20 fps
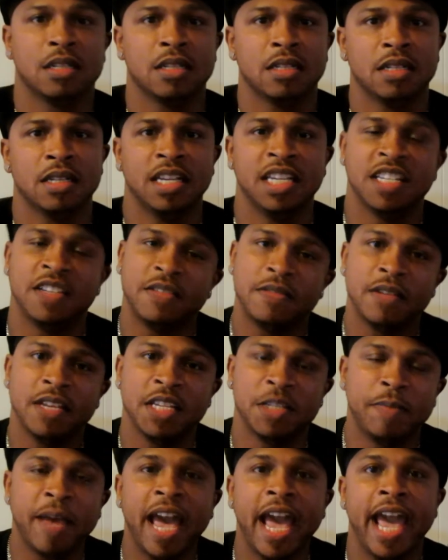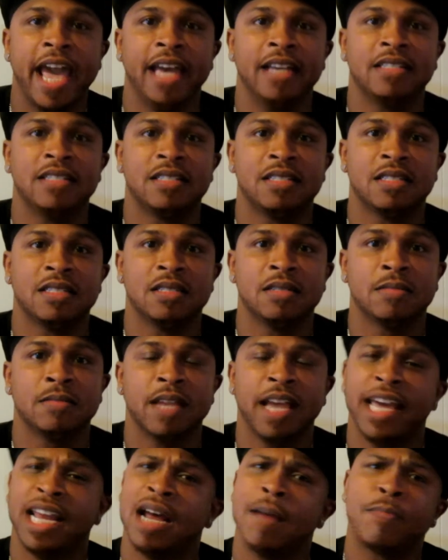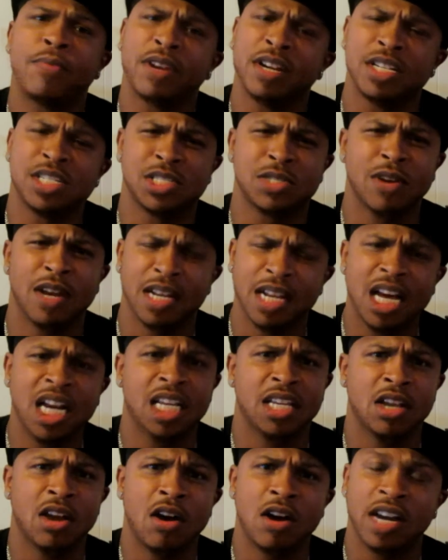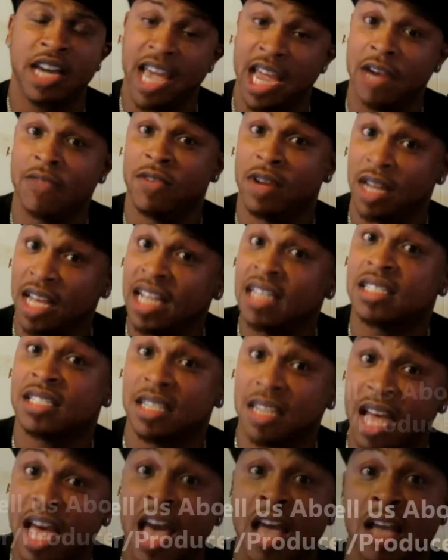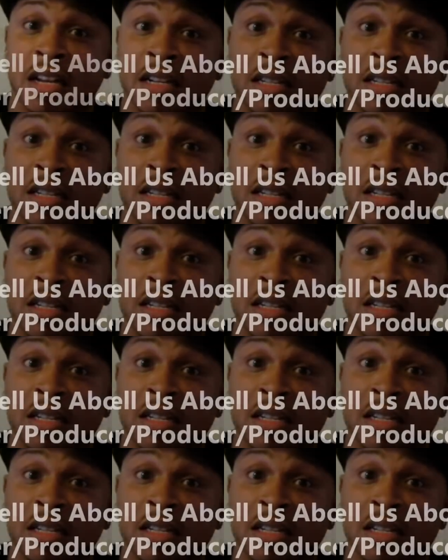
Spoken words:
his past. And I'm pretty sure a lot of y'all can relate to that.